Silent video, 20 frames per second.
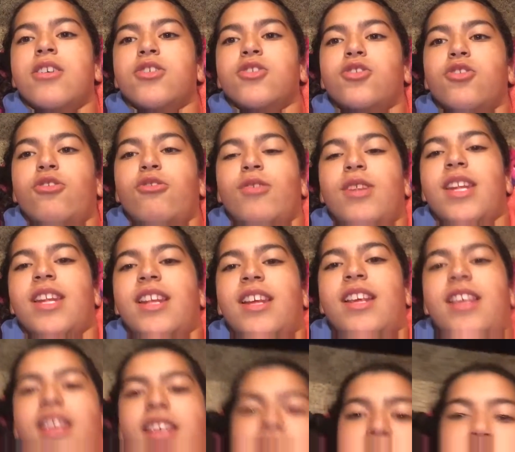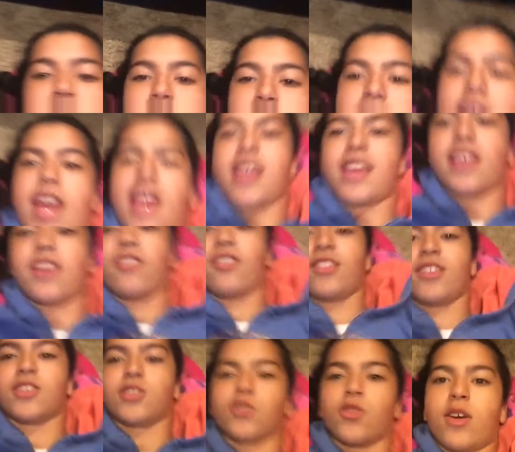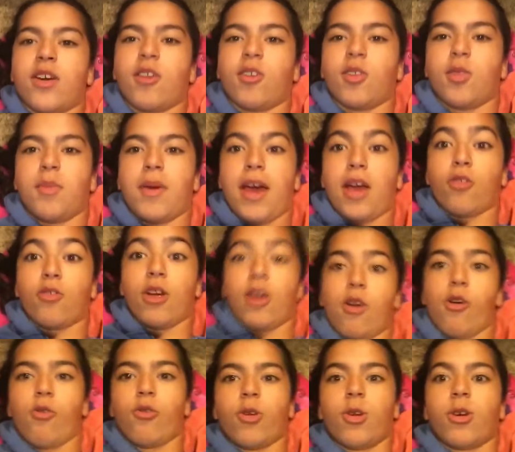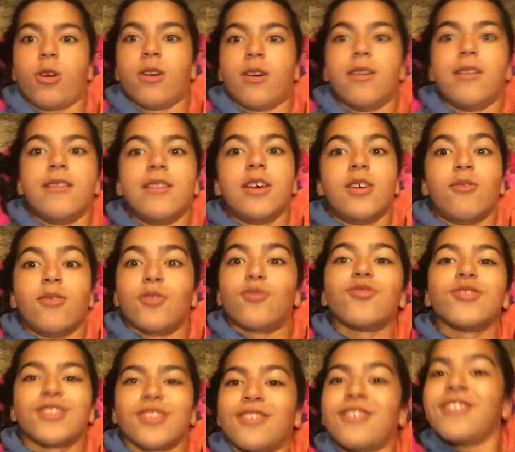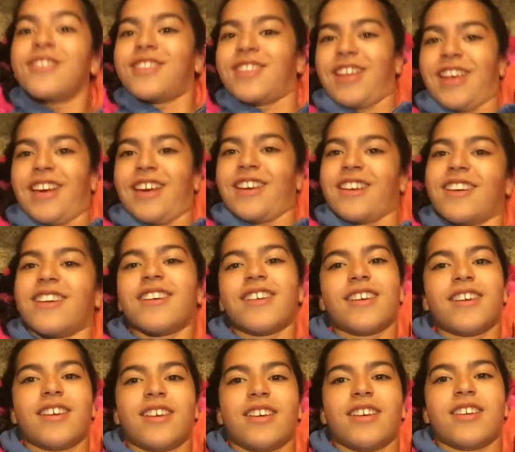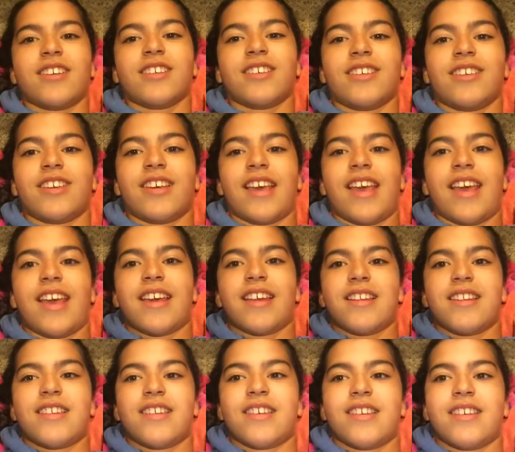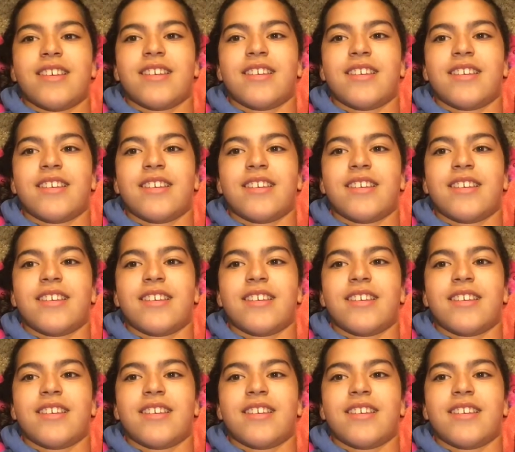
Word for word: So you didn't hear Kate killing Sawyer in the background, which was a good thing. And